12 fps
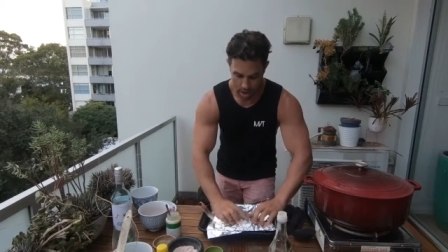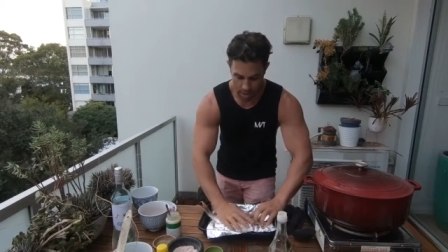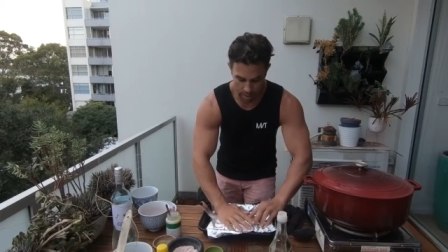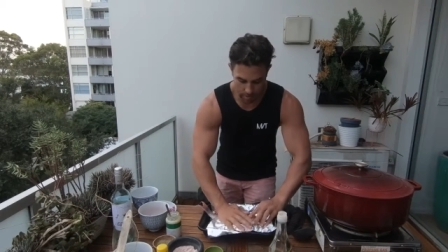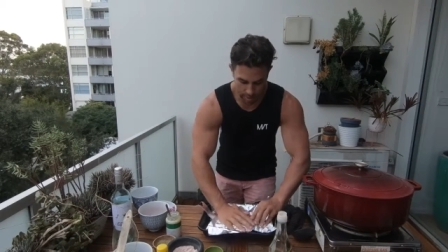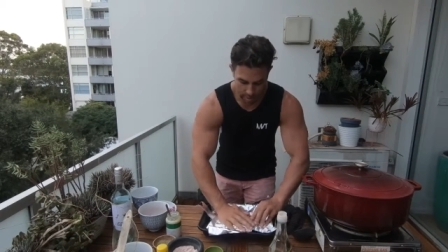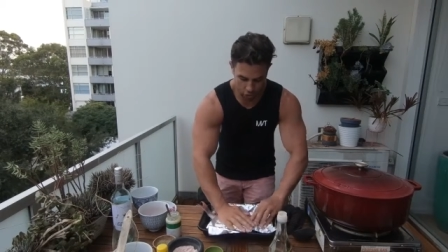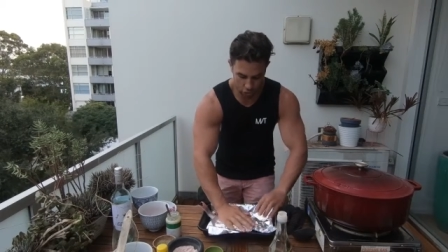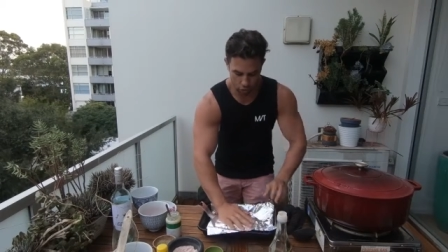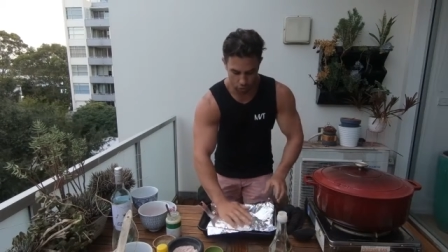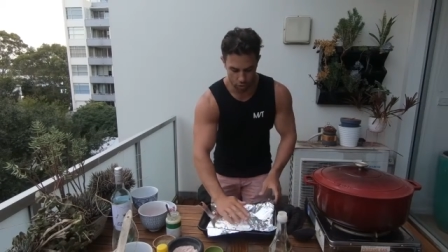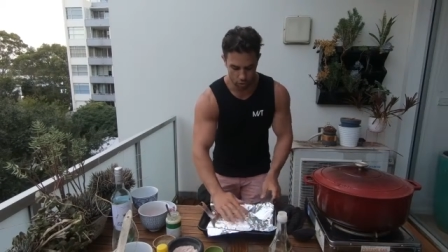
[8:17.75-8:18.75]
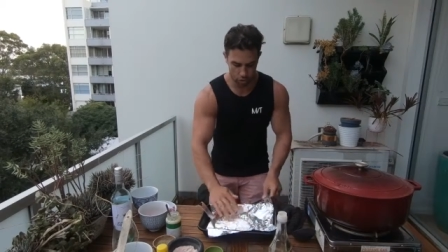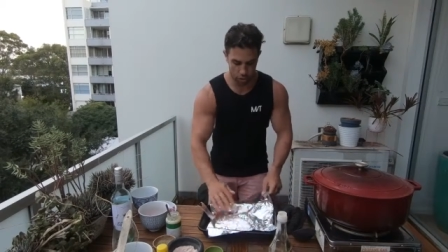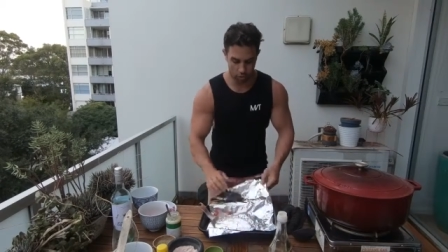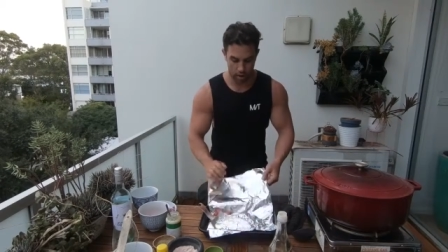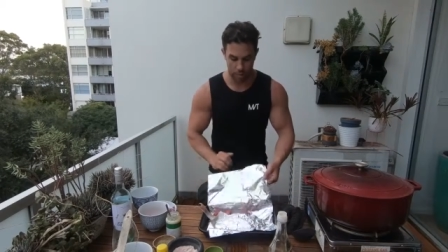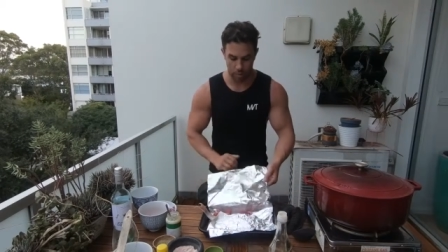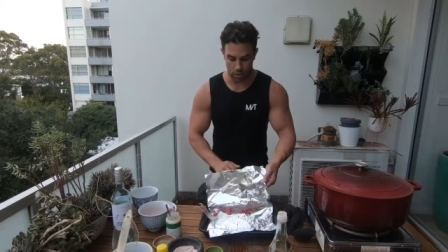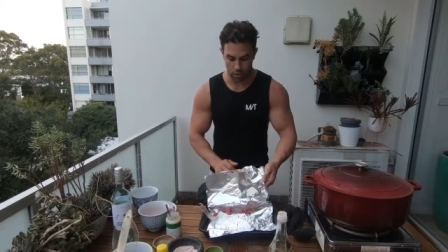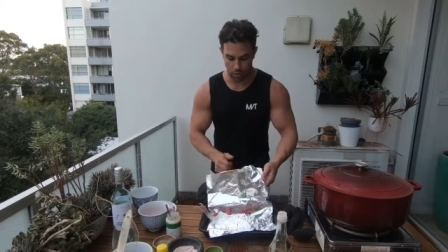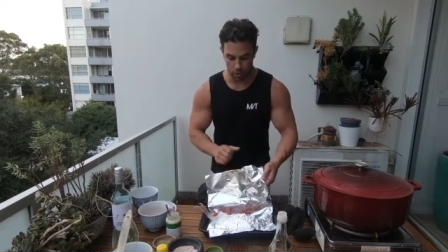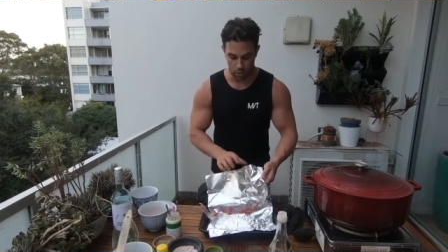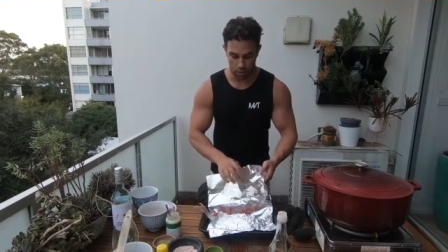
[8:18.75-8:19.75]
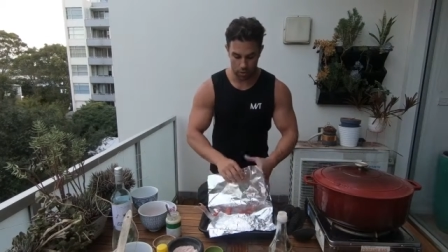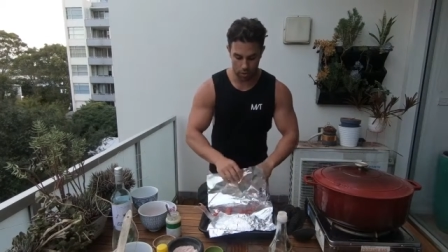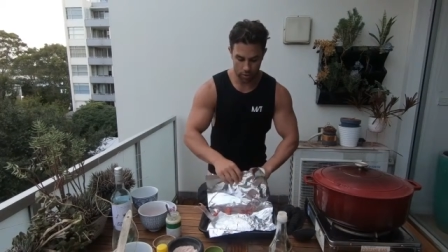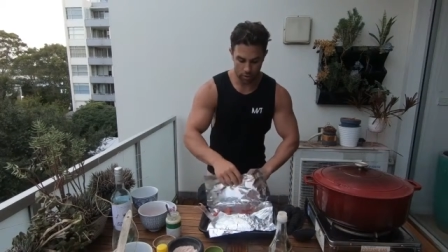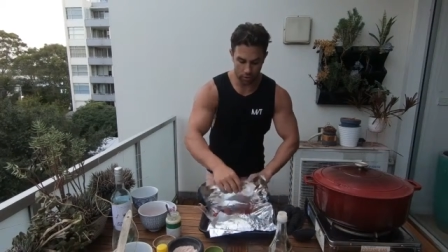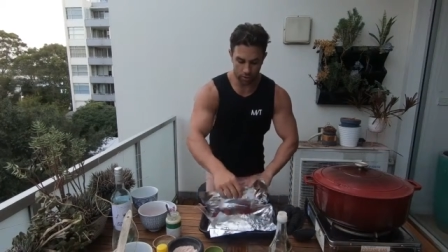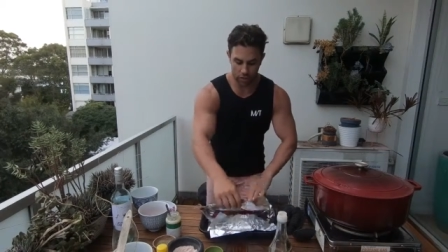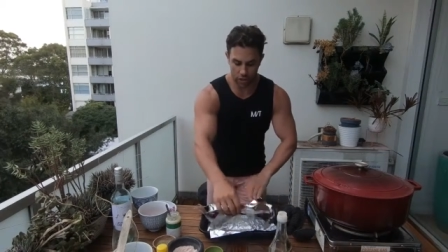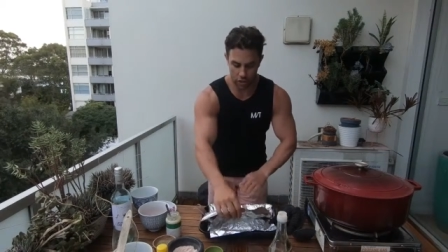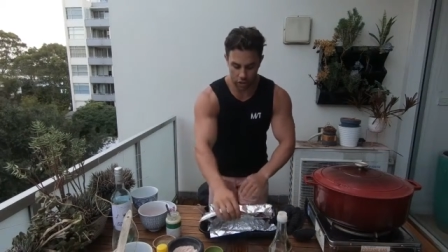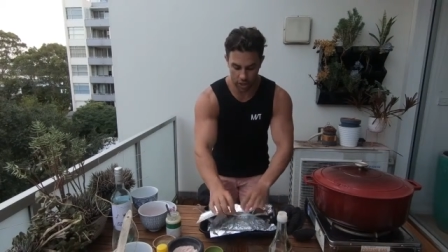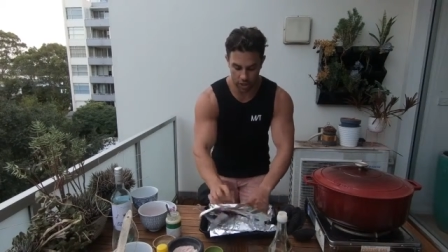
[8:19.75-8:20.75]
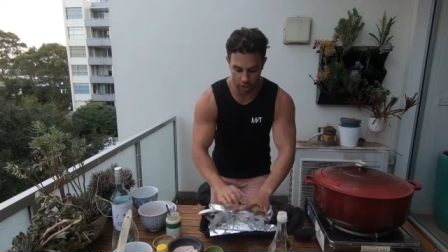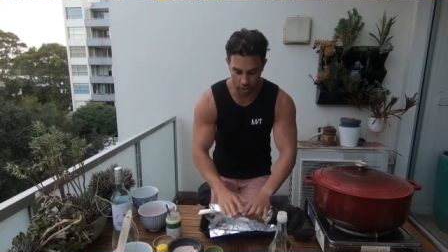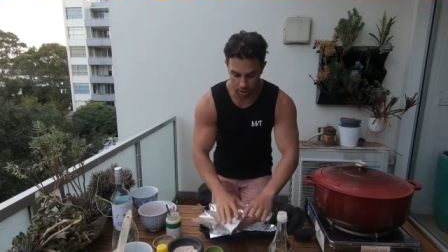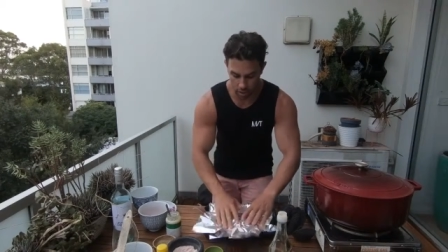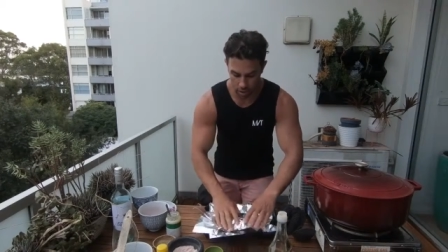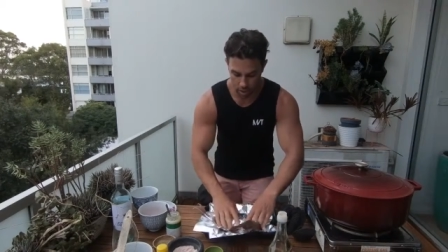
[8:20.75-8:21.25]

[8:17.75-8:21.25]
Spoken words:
and then make sure you wrap your fish in